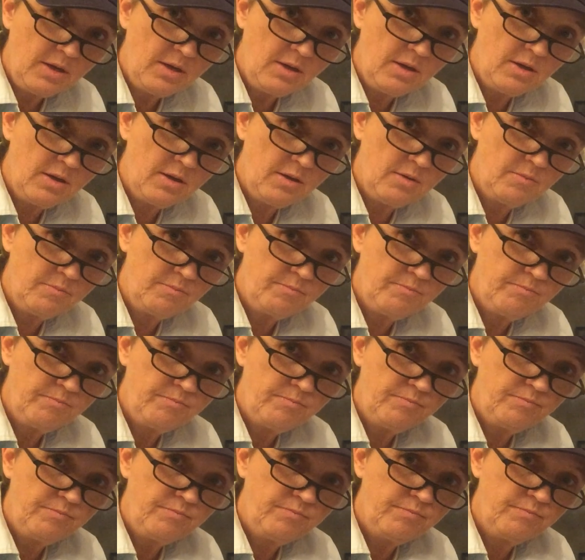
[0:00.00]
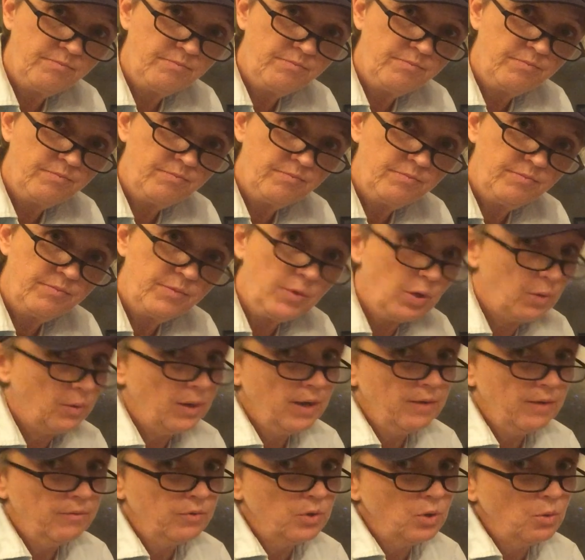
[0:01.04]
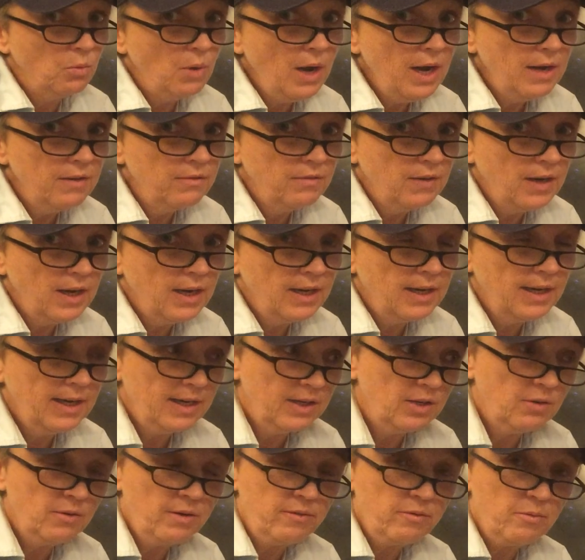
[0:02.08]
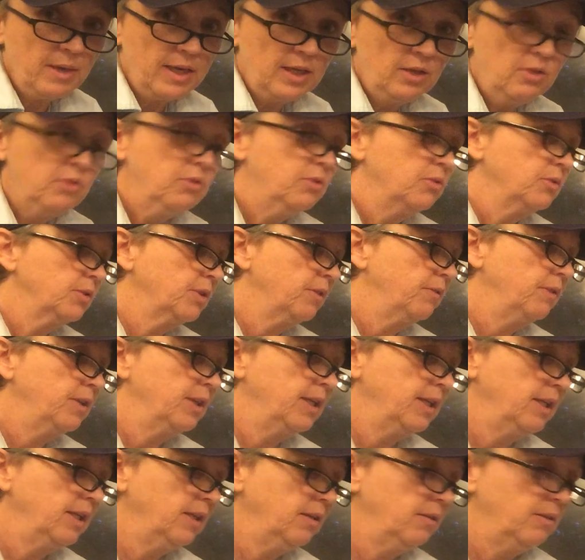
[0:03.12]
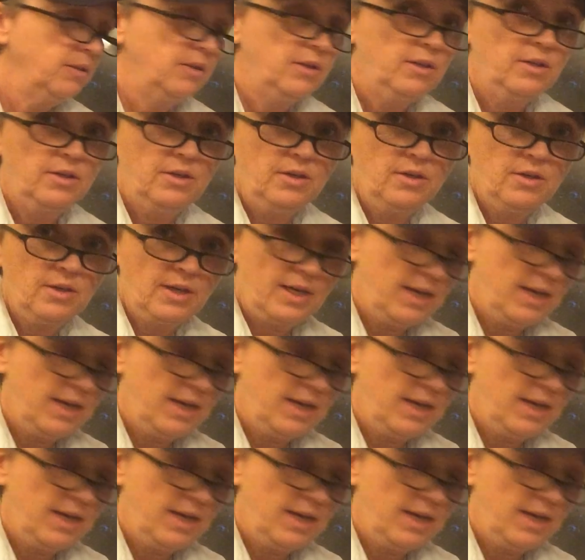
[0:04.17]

don't have no Wi-Fi, I know everybody Googles everything, you're